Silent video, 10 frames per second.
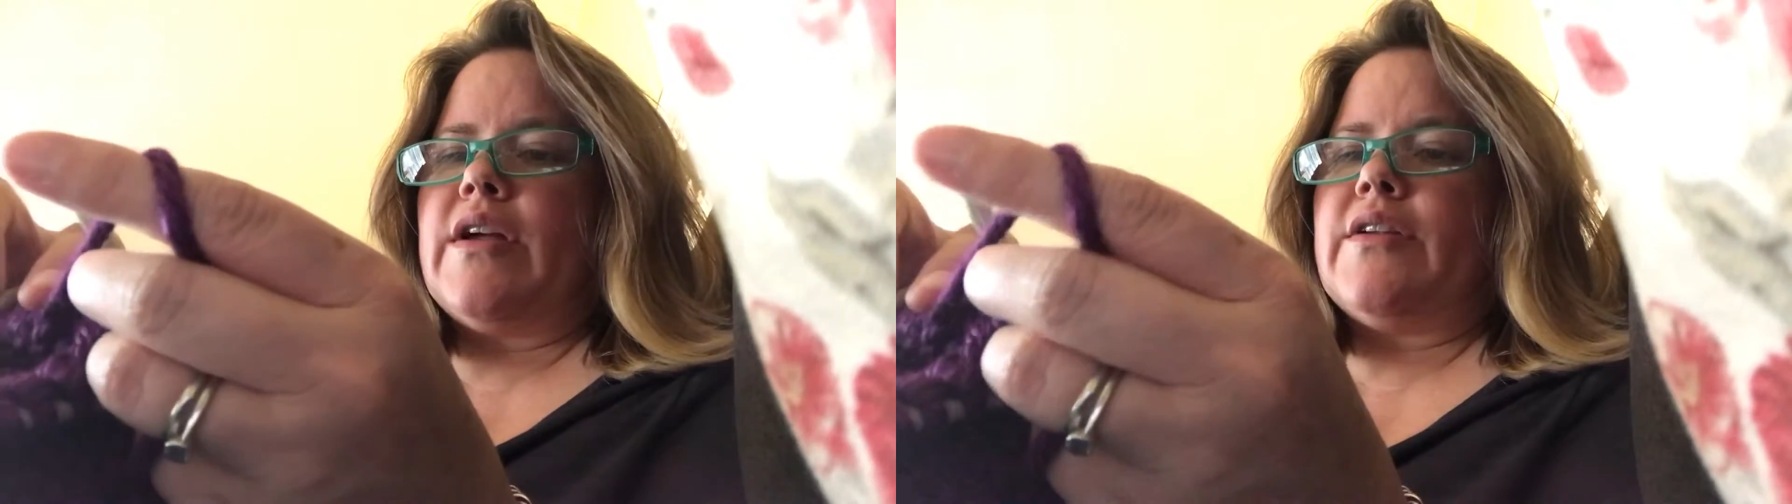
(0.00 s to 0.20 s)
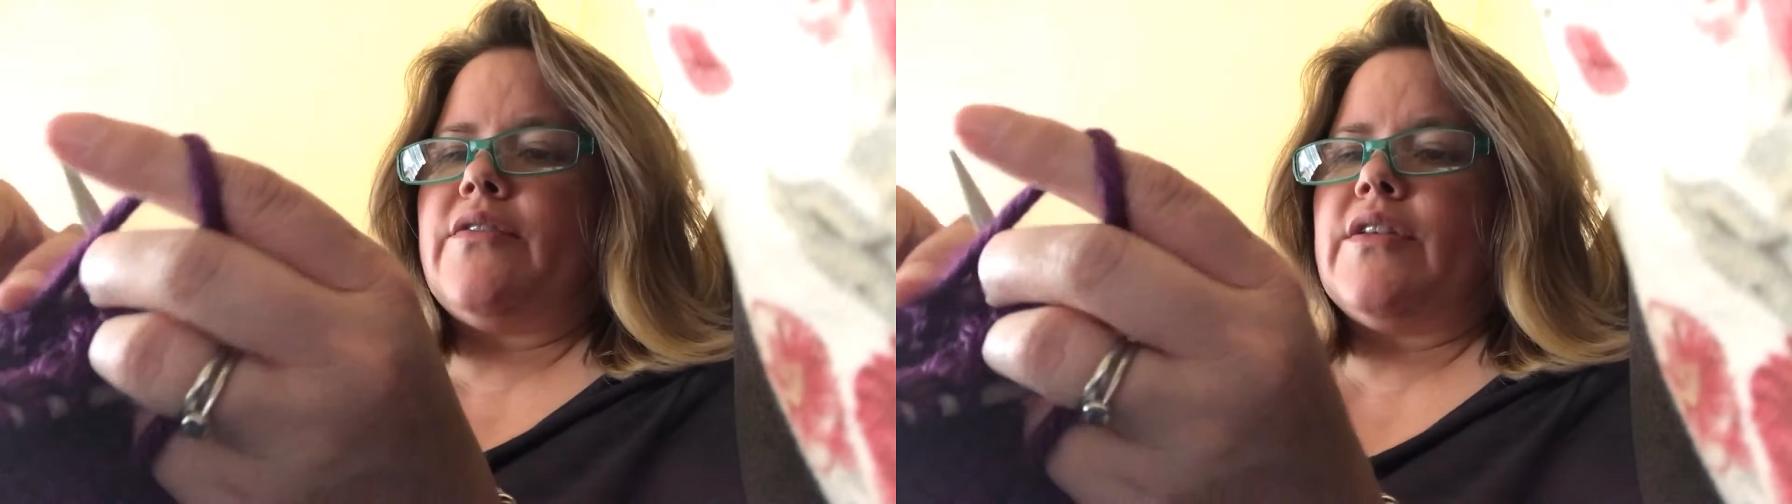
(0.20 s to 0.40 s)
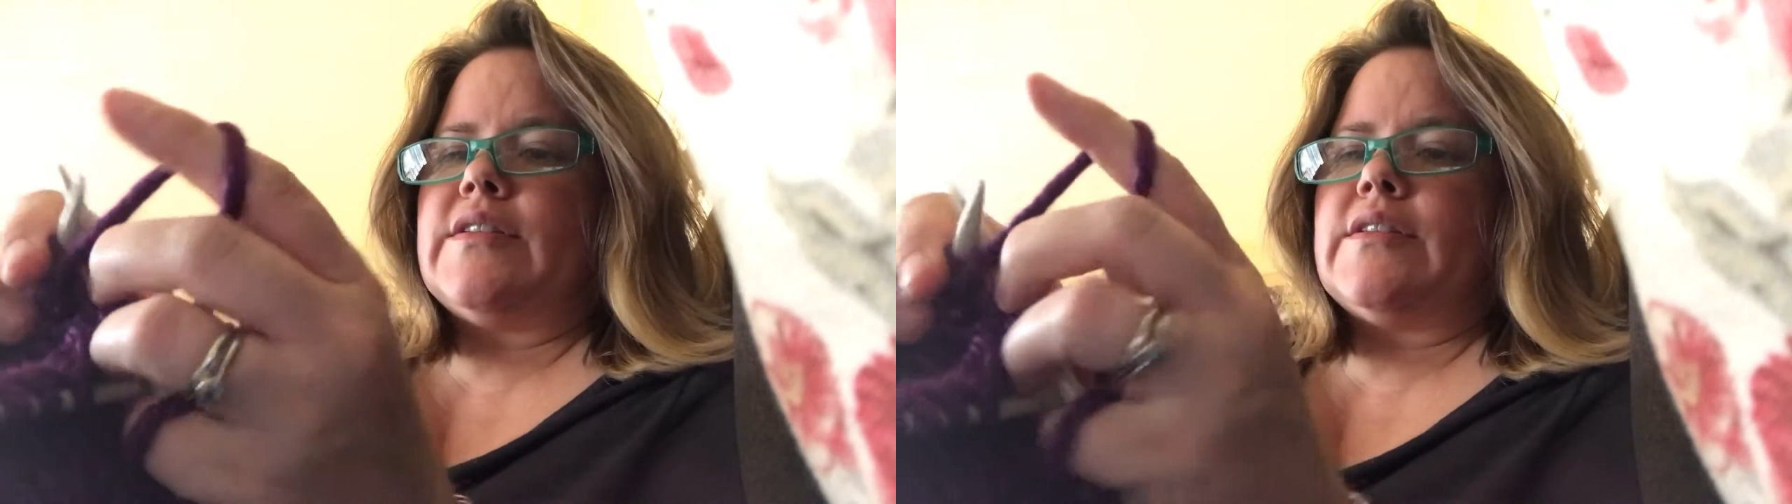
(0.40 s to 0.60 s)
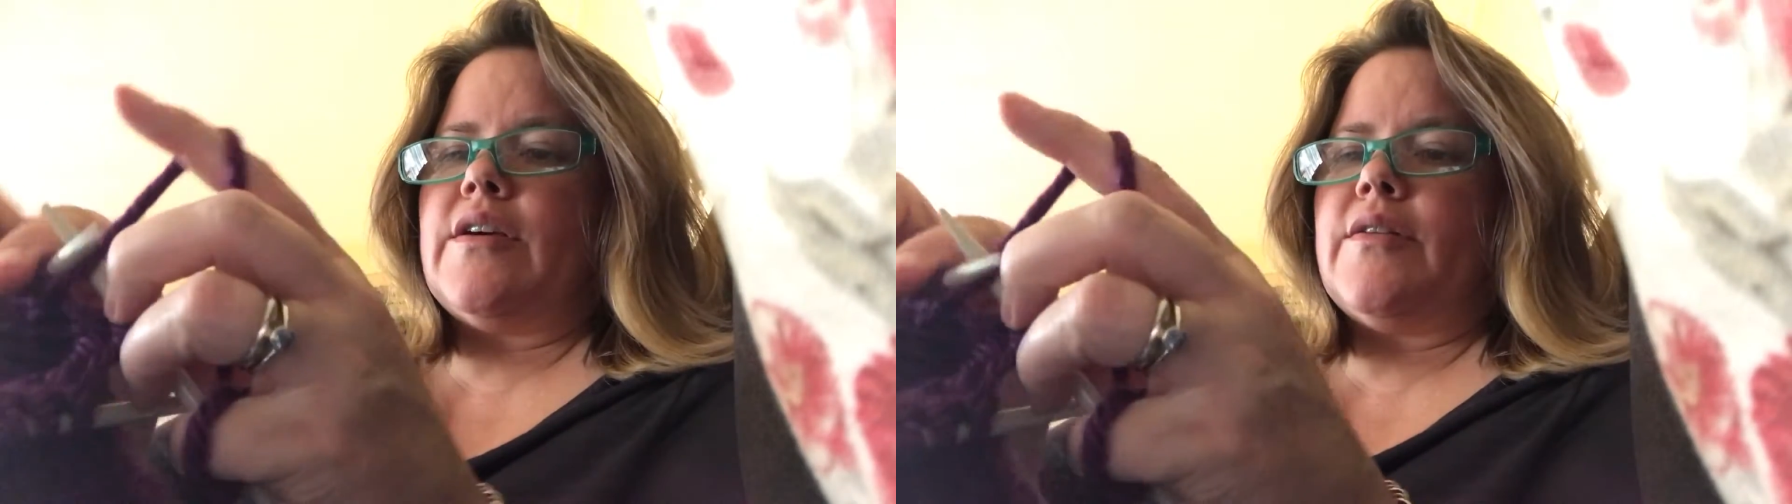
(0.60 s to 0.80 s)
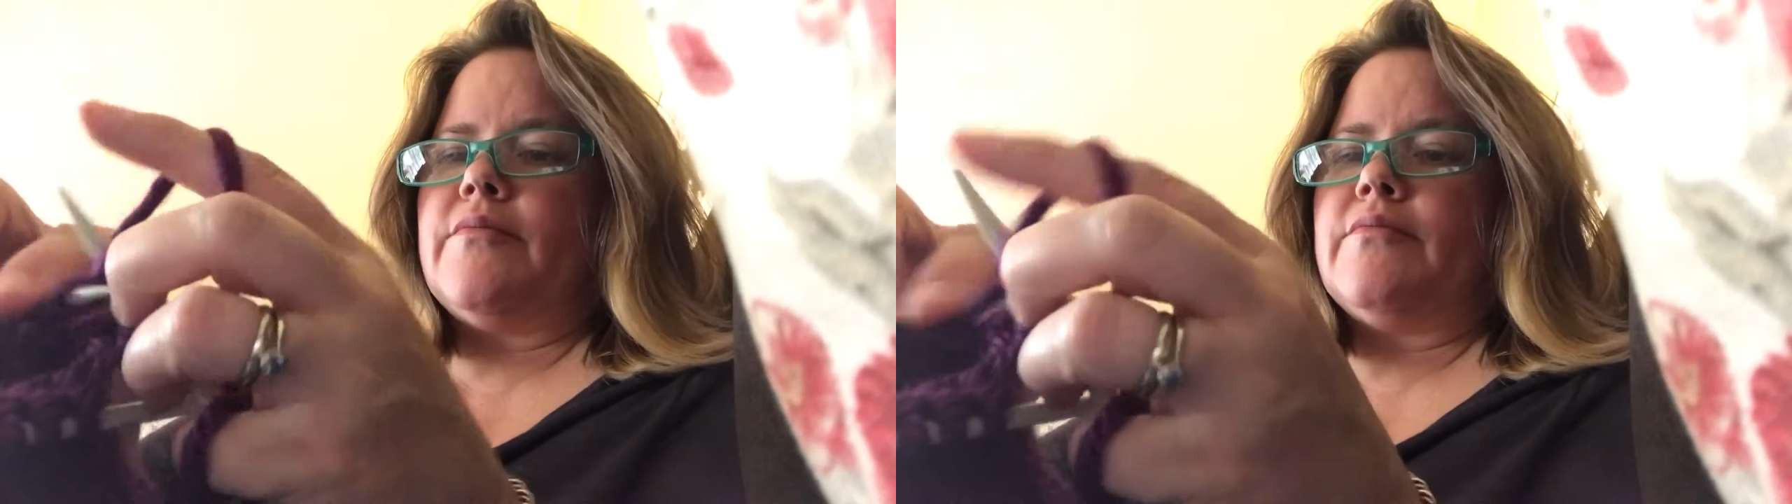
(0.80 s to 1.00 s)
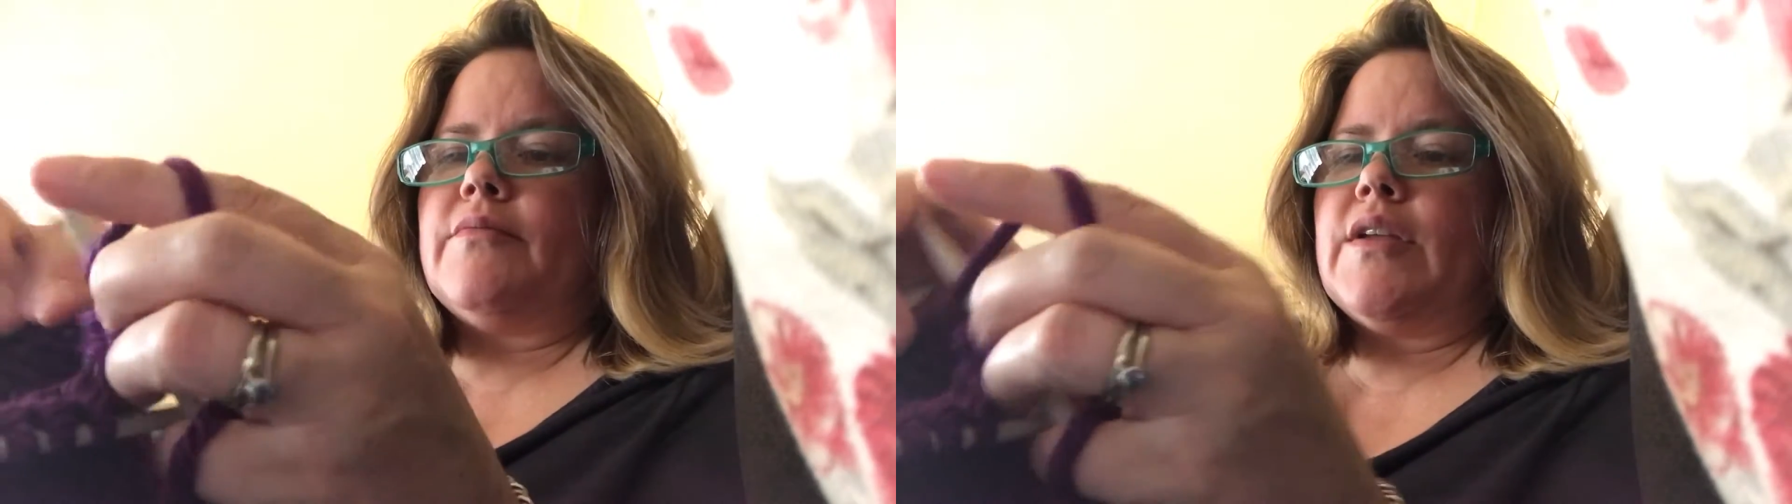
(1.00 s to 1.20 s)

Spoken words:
end of this, then